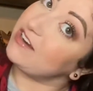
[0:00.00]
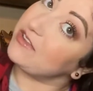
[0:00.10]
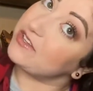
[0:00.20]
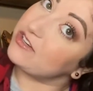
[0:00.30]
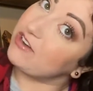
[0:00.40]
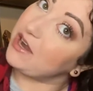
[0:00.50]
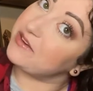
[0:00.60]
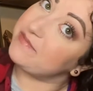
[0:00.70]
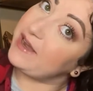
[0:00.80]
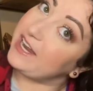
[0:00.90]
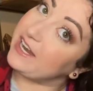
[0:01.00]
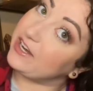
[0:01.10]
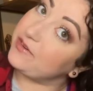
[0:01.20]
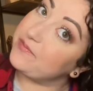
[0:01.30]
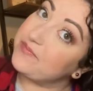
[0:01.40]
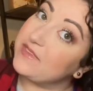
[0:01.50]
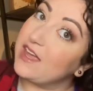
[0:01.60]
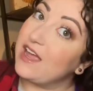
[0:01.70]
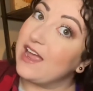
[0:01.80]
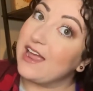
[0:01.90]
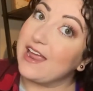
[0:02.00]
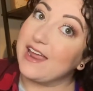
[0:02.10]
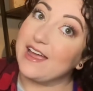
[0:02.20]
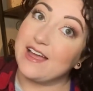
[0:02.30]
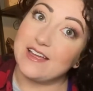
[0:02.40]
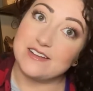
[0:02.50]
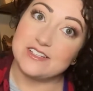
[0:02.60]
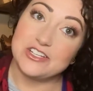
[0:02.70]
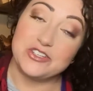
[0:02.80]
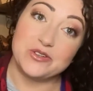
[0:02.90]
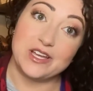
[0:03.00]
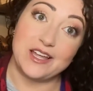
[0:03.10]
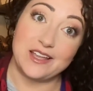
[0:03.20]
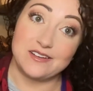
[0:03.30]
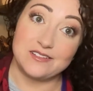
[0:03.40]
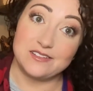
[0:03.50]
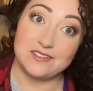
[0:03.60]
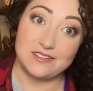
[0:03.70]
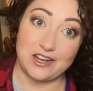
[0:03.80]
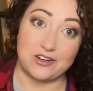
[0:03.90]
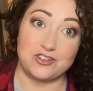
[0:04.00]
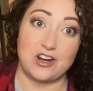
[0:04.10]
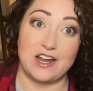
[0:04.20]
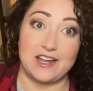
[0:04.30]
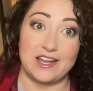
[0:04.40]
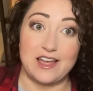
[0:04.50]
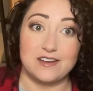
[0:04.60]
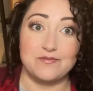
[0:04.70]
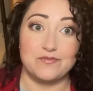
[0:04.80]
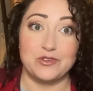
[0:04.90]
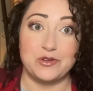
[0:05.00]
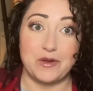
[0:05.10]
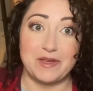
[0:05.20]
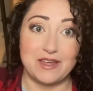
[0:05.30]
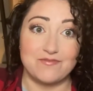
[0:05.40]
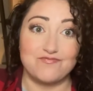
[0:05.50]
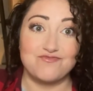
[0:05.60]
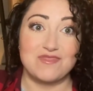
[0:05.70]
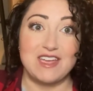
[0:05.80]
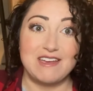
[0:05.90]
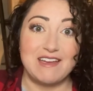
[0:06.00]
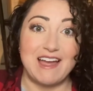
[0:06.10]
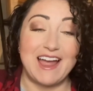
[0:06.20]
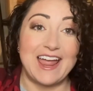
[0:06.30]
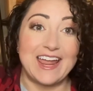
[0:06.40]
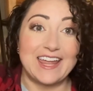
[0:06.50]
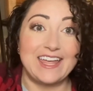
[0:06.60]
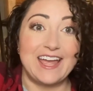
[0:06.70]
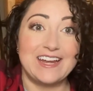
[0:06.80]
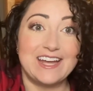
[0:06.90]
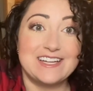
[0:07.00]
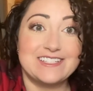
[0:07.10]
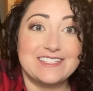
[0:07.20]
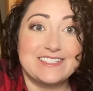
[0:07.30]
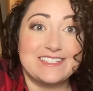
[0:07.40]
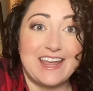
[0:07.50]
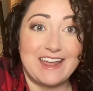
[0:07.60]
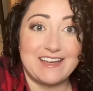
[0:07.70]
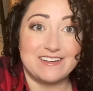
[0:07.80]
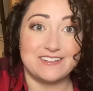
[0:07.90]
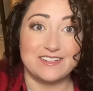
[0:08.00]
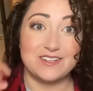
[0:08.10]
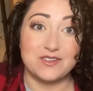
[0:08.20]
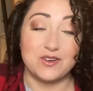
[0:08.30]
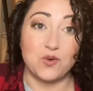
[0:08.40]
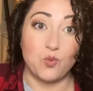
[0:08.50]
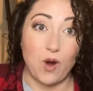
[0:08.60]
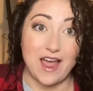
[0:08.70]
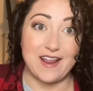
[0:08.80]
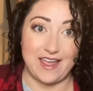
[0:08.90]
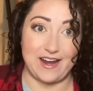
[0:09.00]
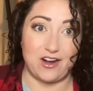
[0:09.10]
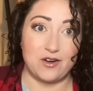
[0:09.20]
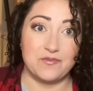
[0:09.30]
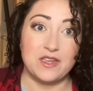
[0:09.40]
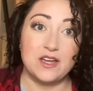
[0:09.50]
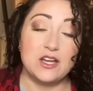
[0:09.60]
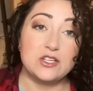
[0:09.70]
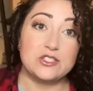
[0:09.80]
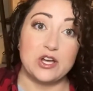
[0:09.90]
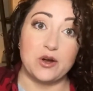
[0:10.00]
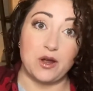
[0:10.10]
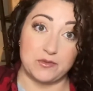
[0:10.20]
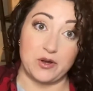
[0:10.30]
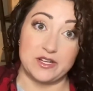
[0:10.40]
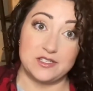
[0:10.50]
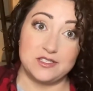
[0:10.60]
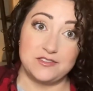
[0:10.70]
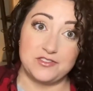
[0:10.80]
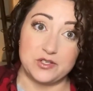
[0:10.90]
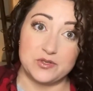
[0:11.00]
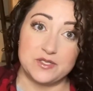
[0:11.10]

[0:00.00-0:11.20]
the crown of my hair, and you can air dry. Again, you know me, I cannot stand wet hair, so I'm going to diffuse.